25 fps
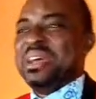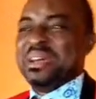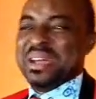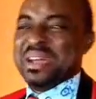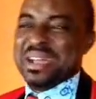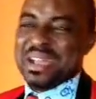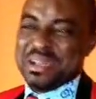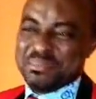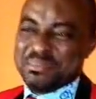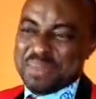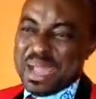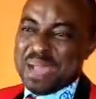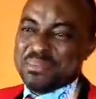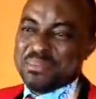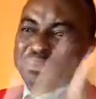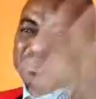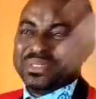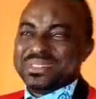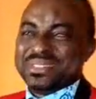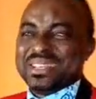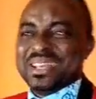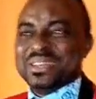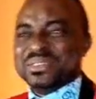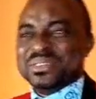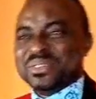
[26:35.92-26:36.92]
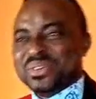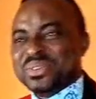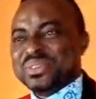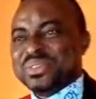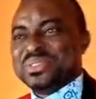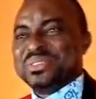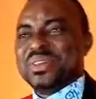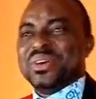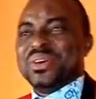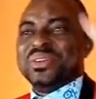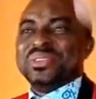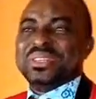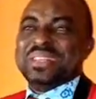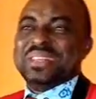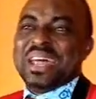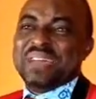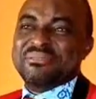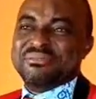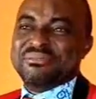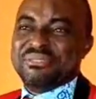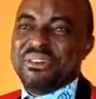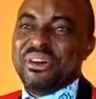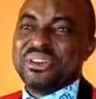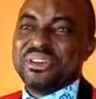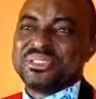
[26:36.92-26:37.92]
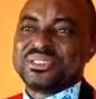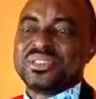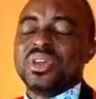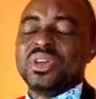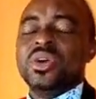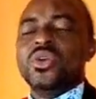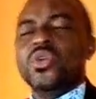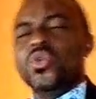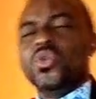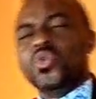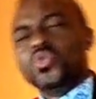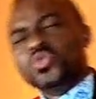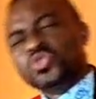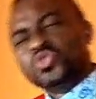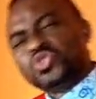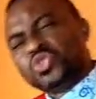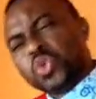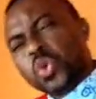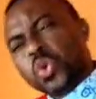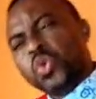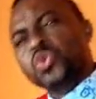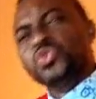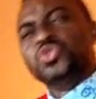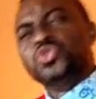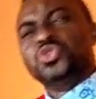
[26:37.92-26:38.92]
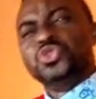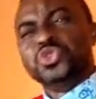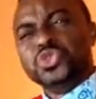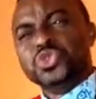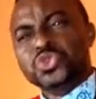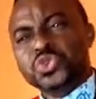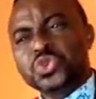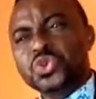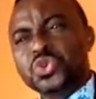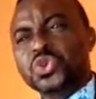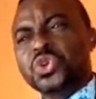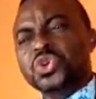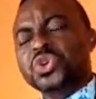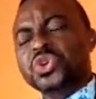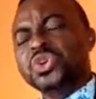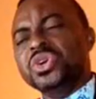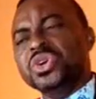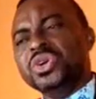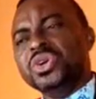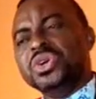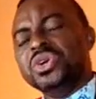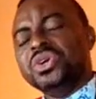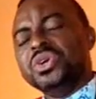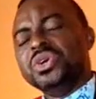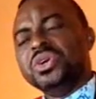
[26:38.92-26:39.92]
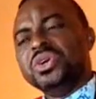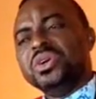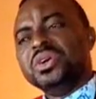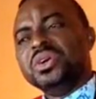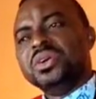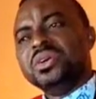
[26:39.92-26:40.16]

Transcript: God. Bible says, don't divorce. Who told you?